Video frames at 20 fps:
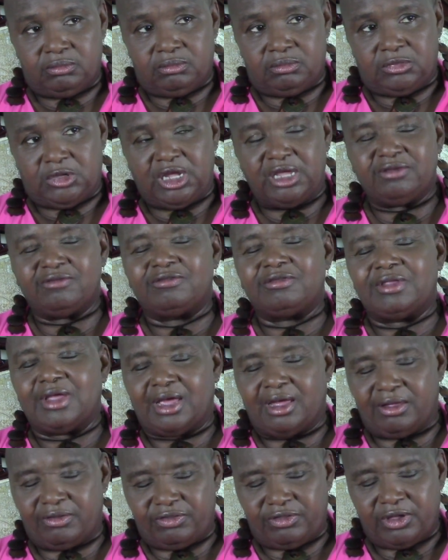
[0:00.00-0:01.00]
his
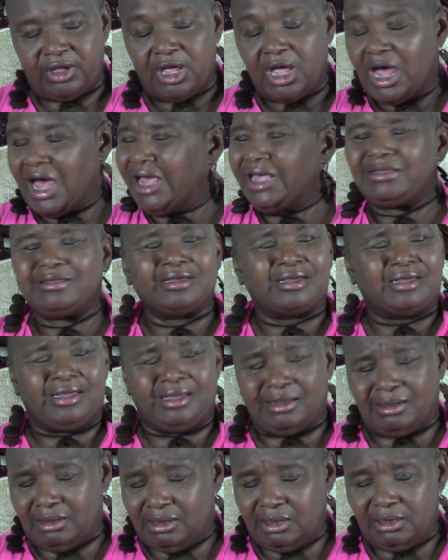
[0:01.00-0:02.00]
death. It's a
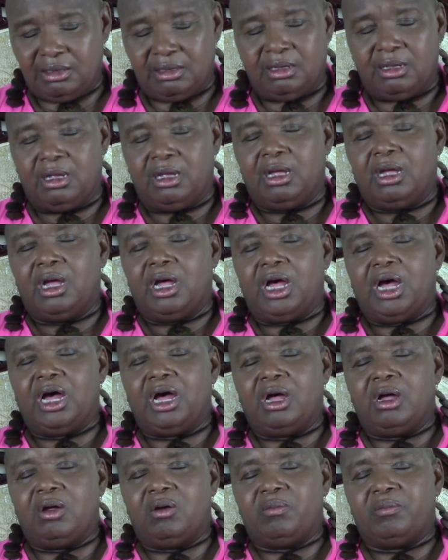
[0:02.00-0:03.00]
killing.
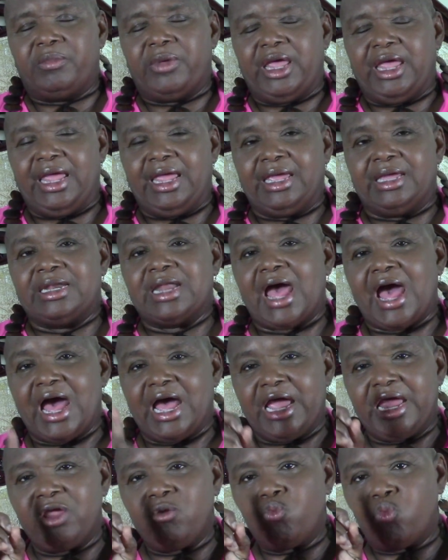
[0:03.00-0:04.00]
And
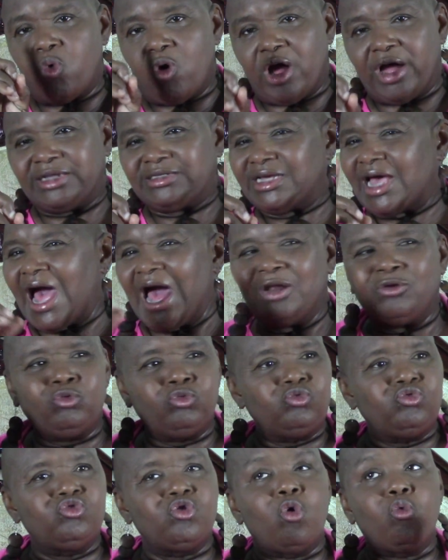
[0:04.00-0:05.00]
I don't
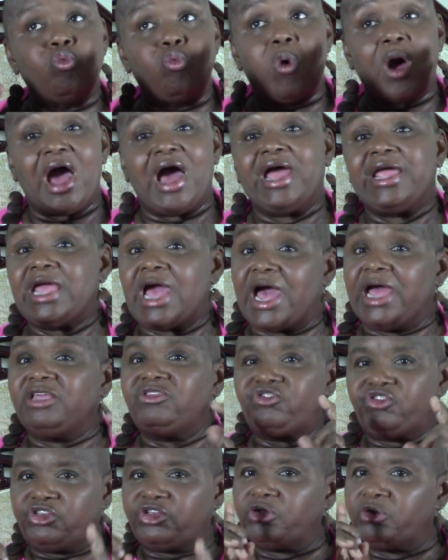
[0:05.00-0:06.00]
know why I
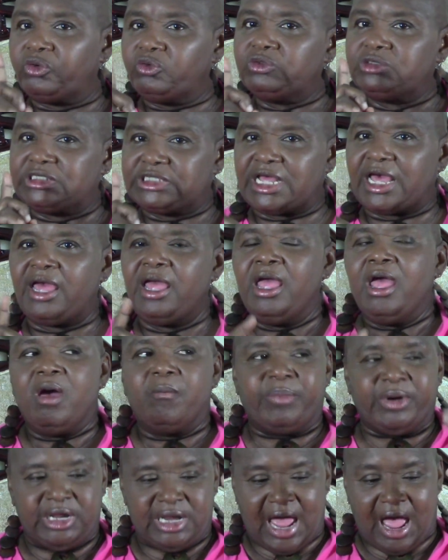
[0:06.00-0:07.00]
chose that,
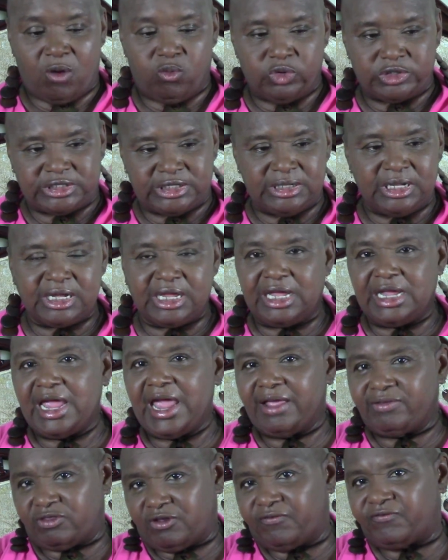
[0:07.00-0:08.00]
but I was looking
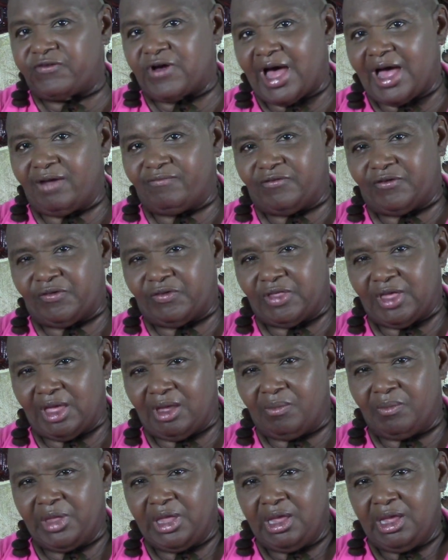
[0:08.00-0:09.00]
at the 5 of
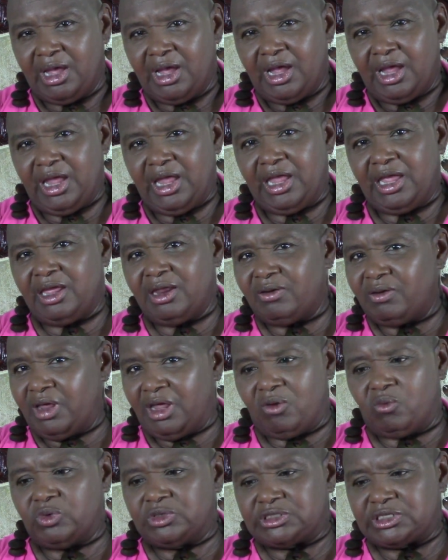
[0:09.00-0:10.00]
them, and
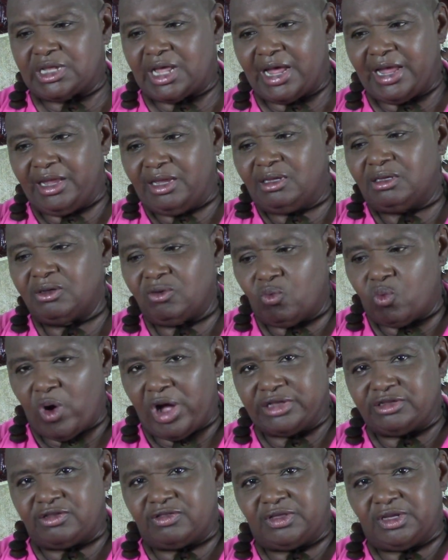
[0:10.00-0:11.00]
it was like,
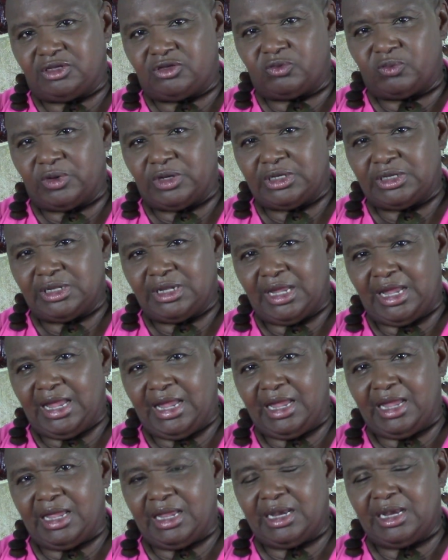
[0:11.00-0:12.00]
watch this one.
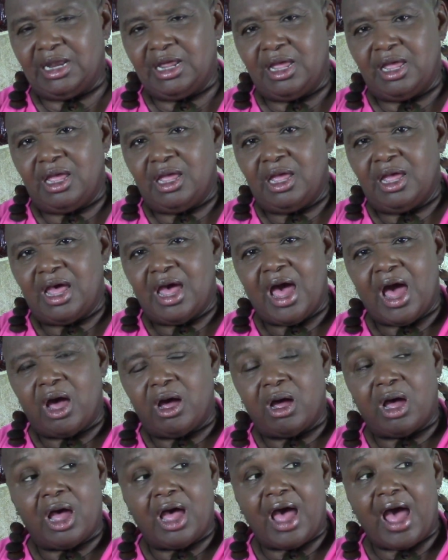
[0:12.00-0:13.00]
And
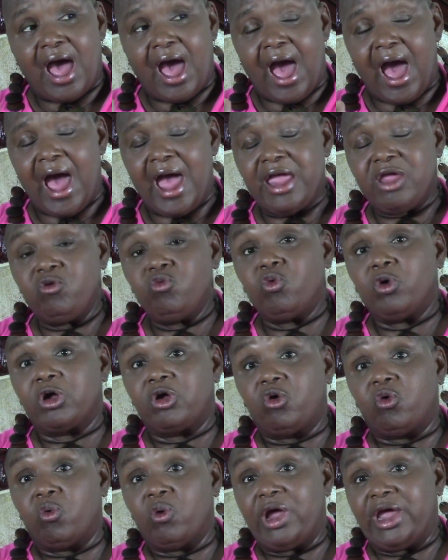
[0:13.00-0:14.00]
I
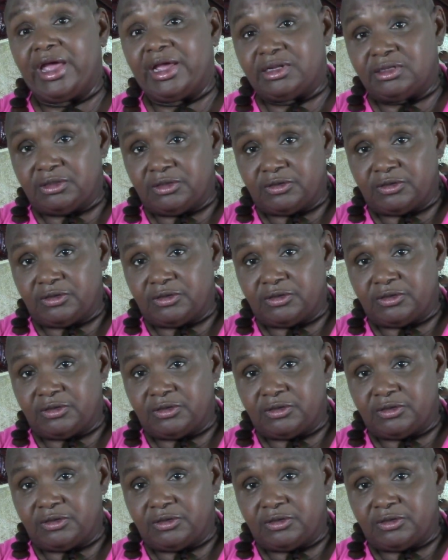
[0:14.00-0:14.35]
regret